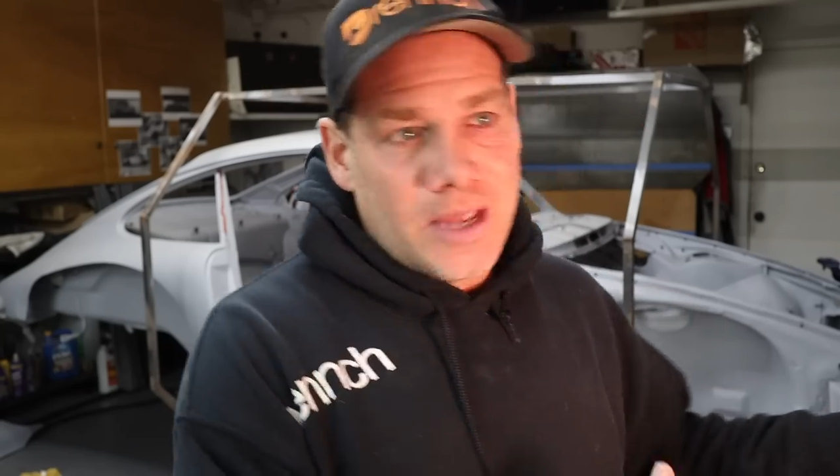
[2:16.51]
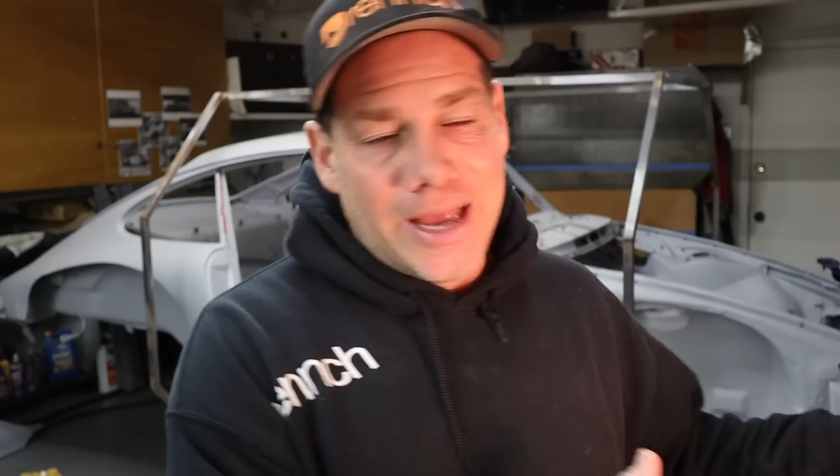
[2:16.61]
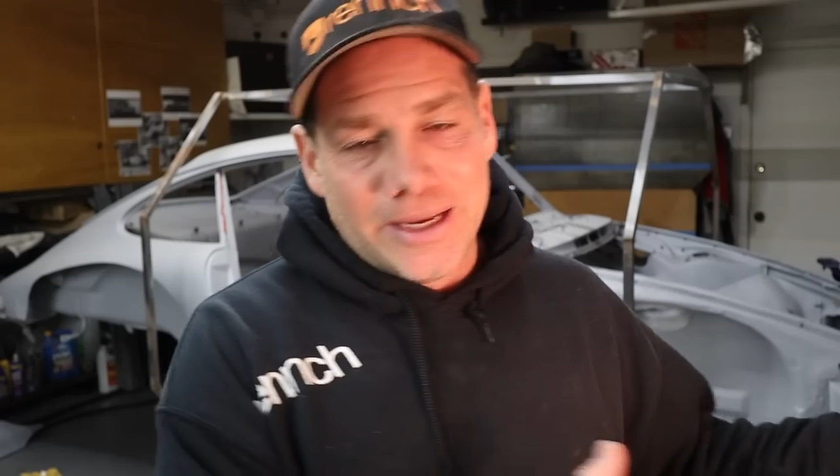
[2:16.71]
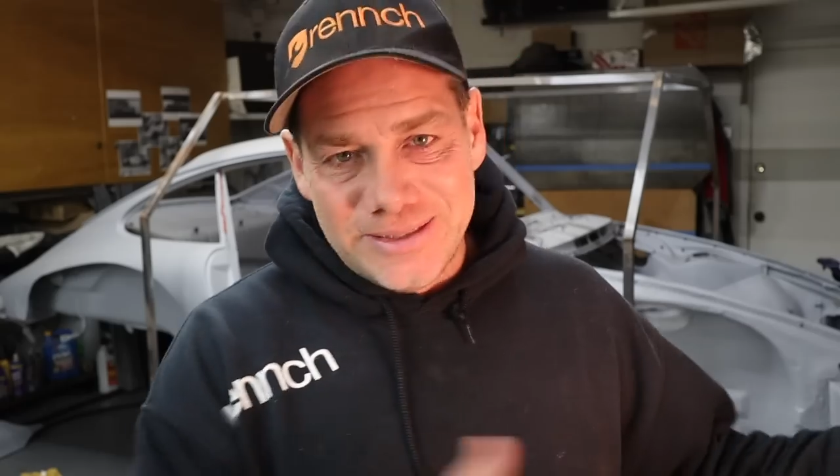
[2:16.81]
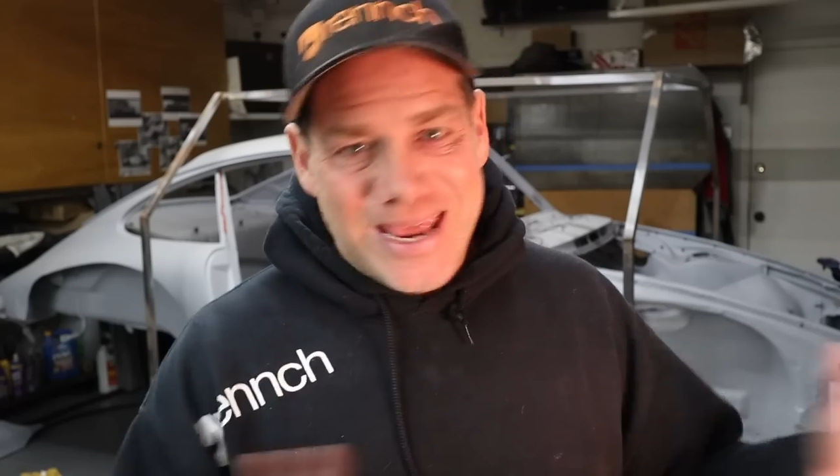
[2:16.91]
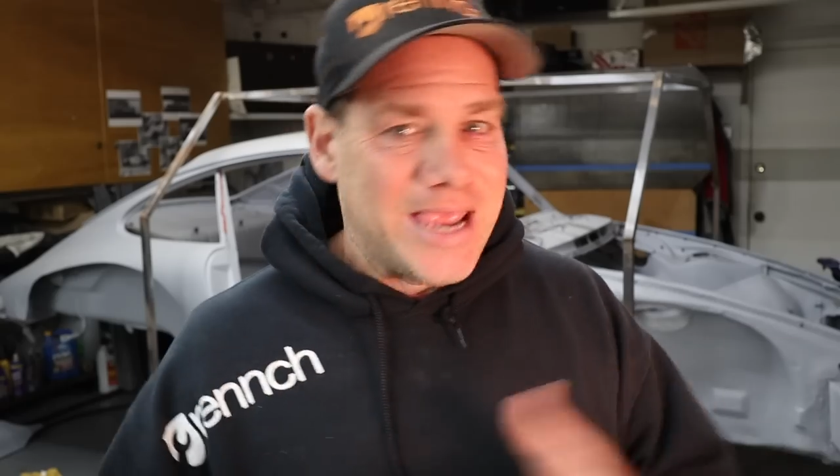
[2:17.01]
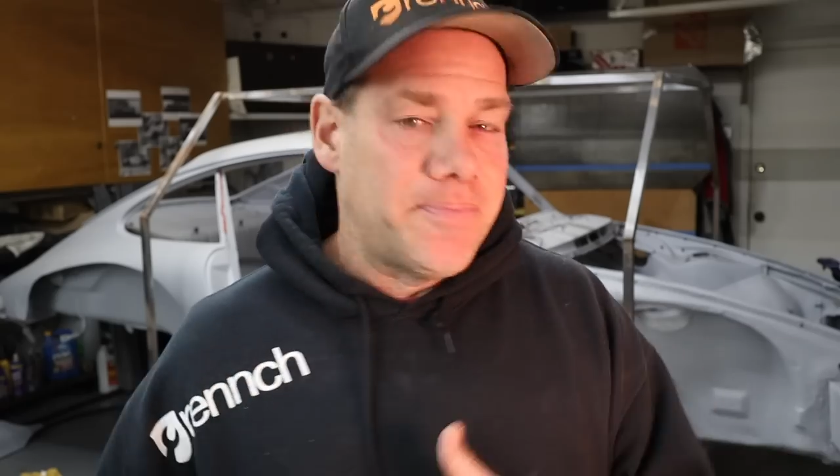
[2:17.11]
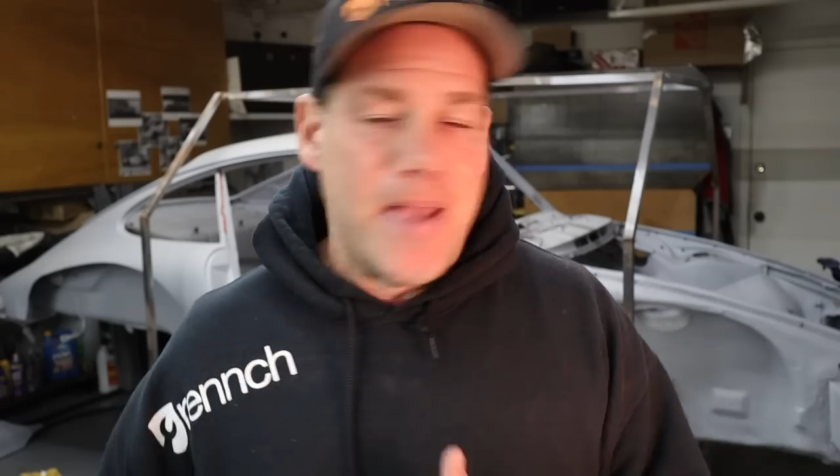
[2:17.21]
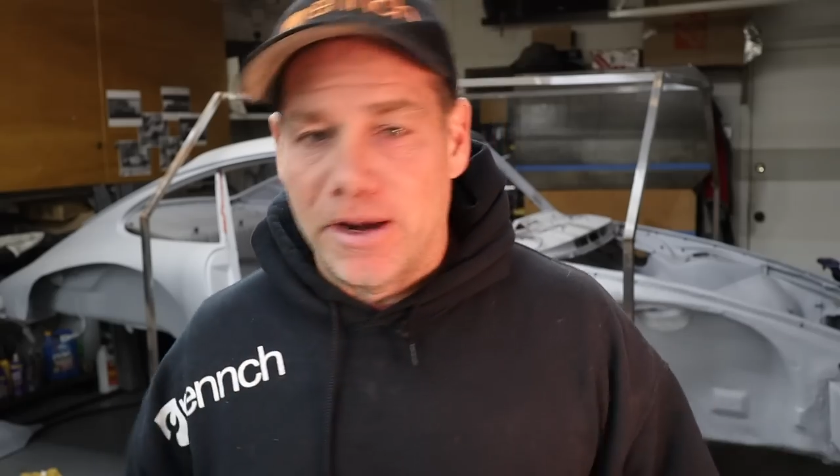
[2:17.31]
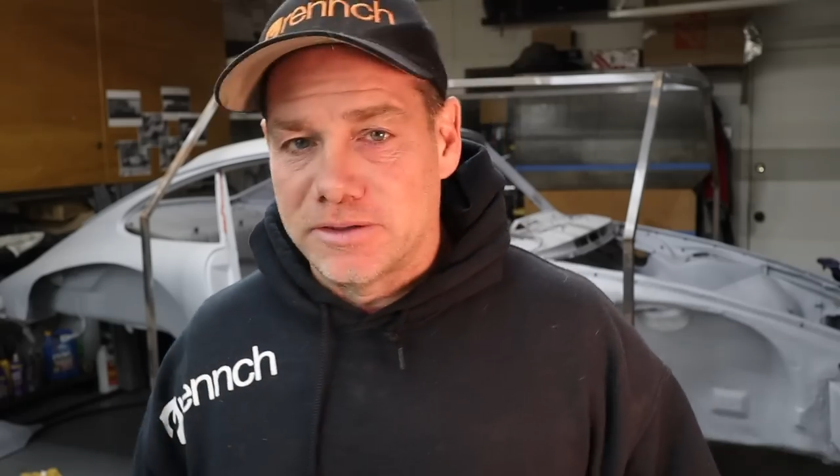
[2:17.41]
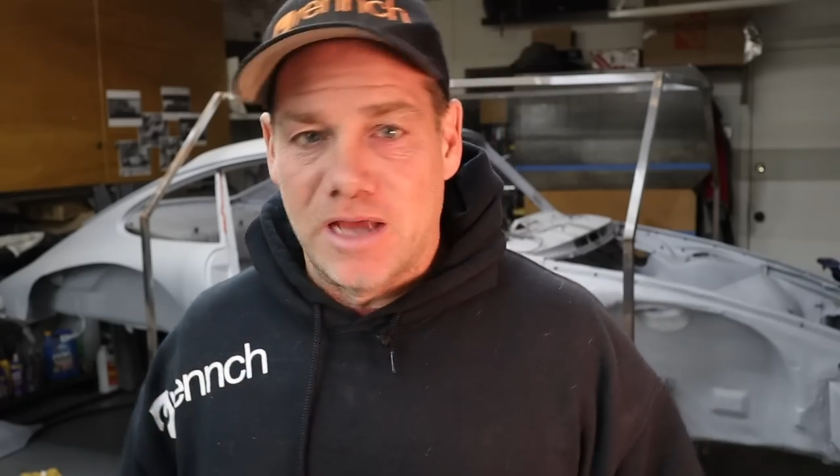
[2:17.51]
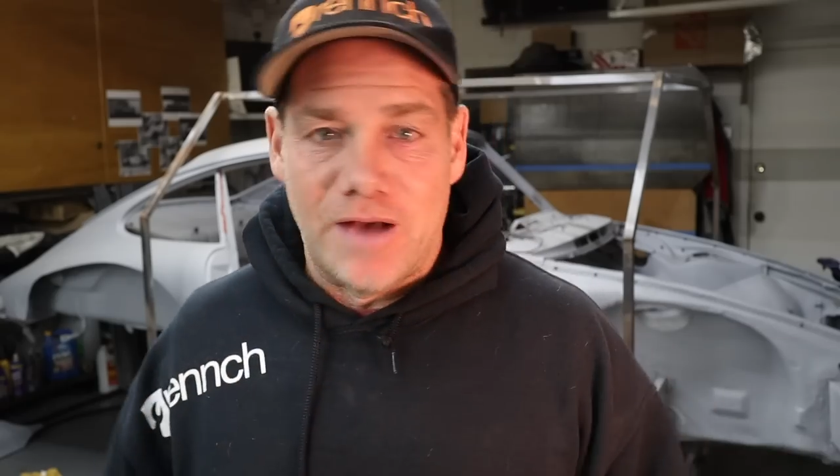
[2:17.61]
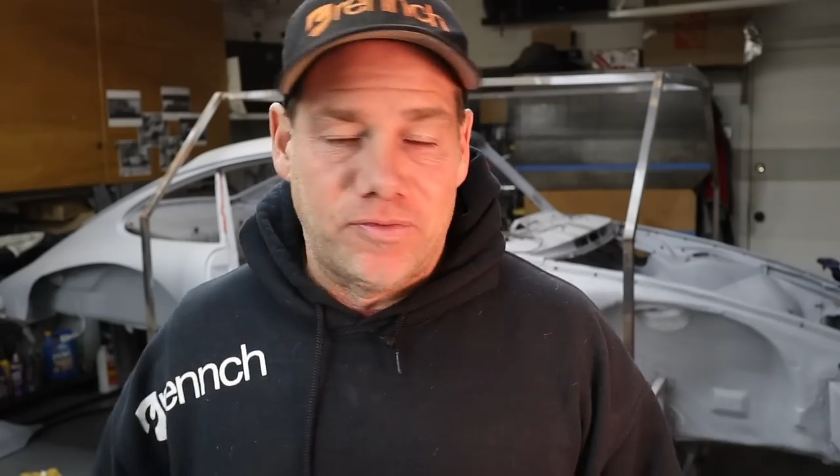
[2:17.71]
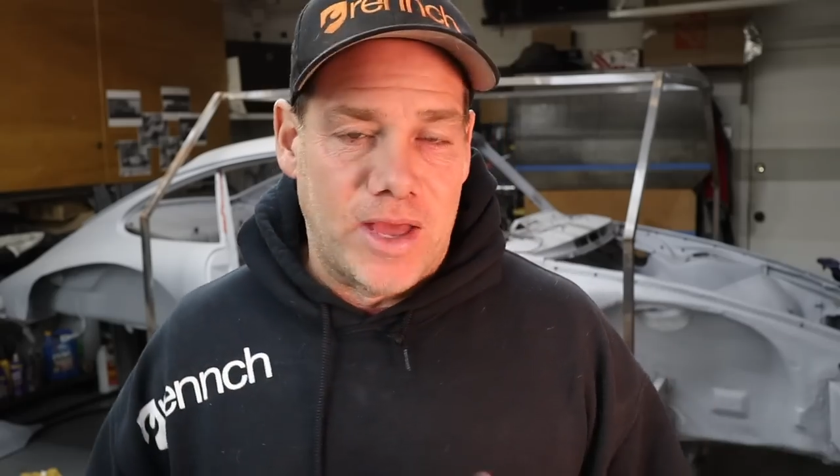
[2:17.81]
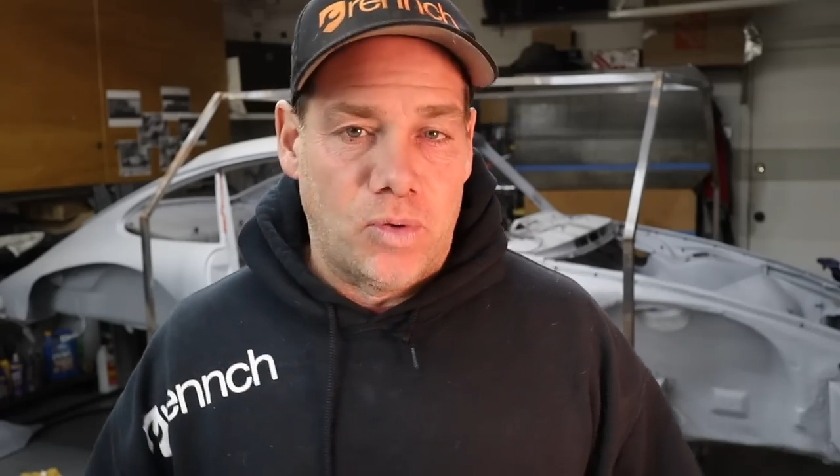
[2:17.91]
I can take panels
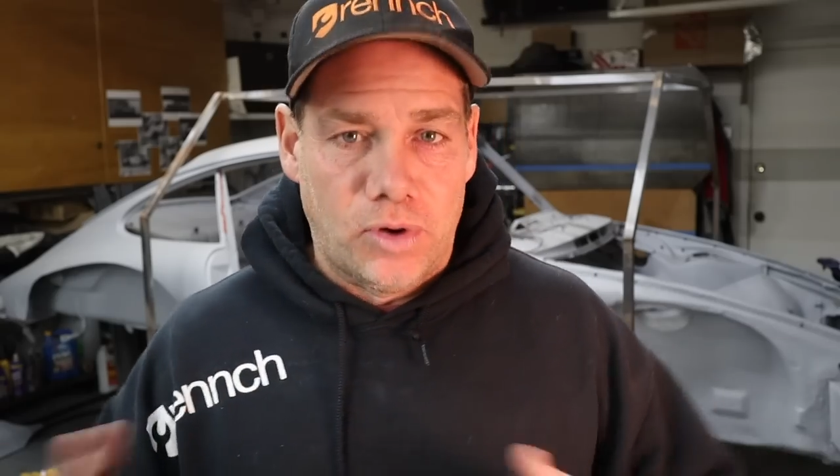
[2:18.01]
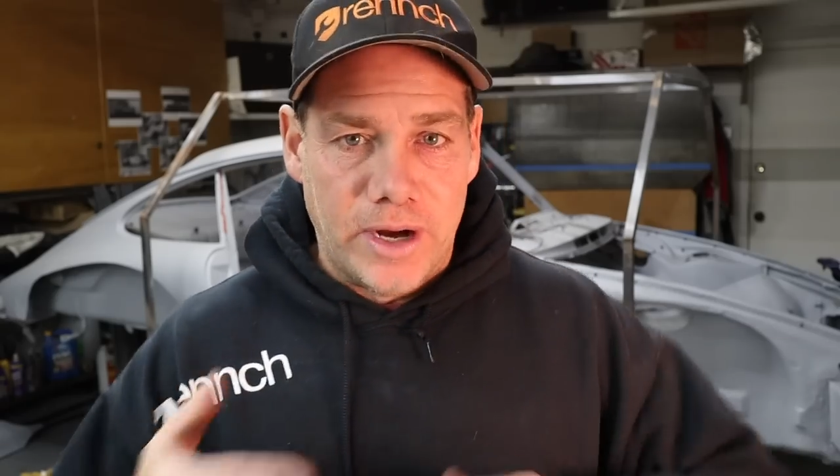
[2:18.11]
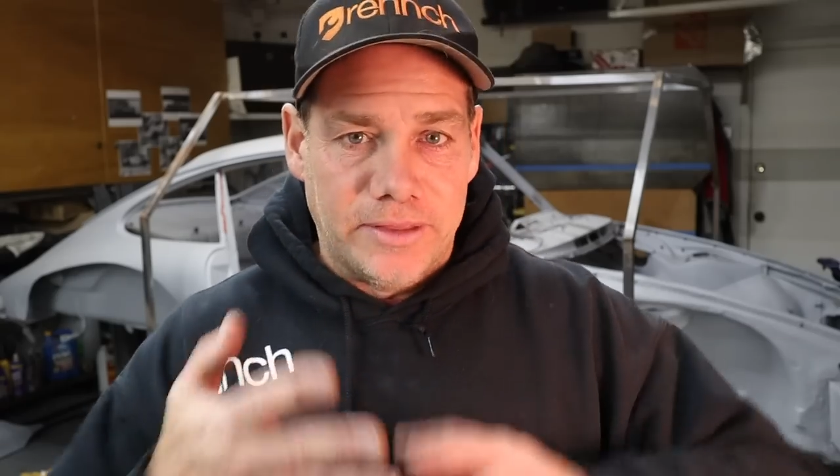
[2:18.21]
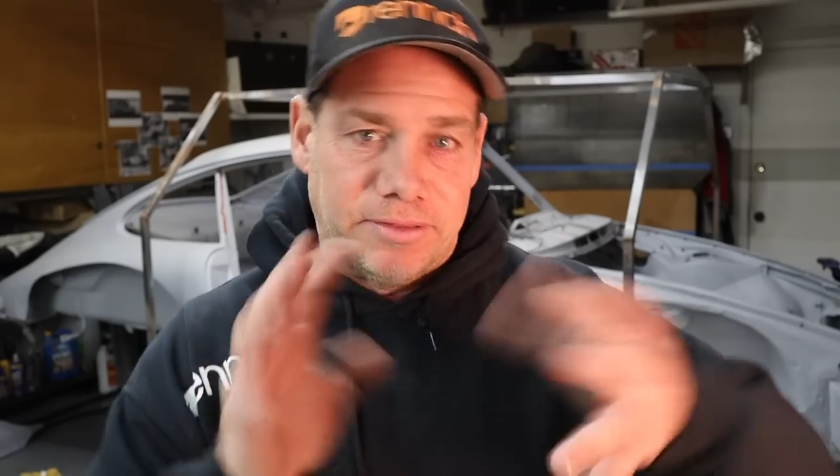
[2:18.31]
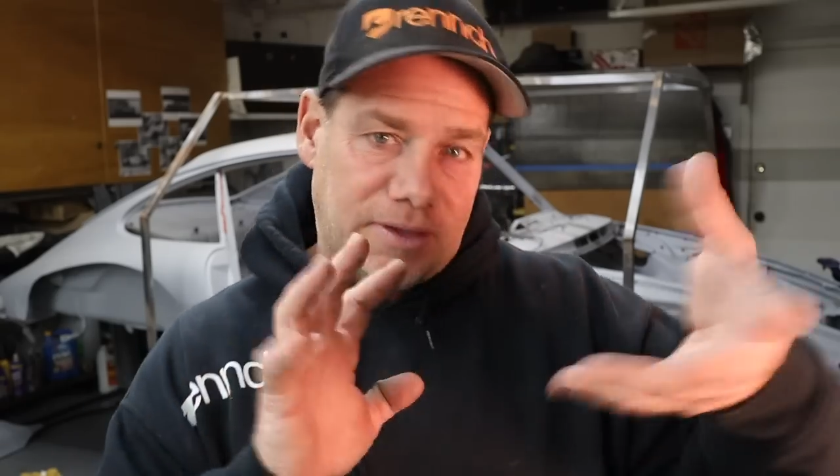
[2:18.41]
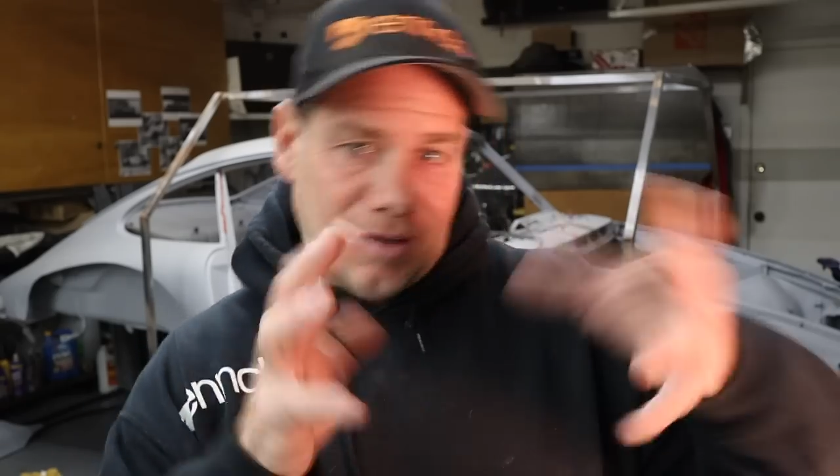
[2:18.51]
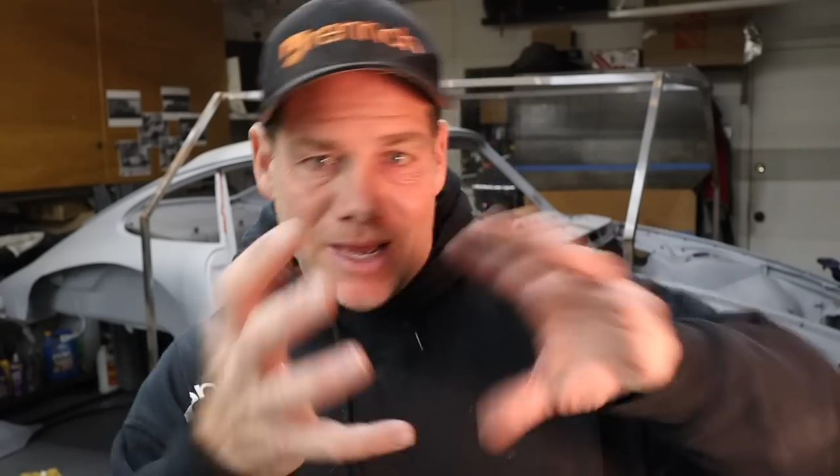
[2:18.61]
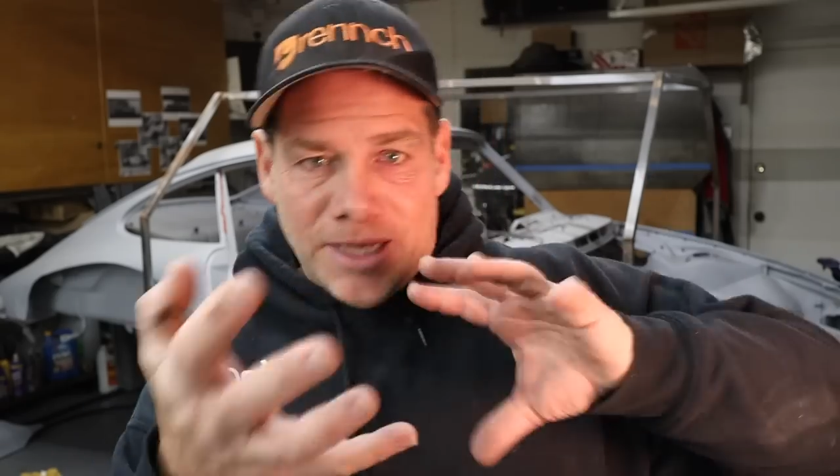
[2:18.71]
off without worrying that the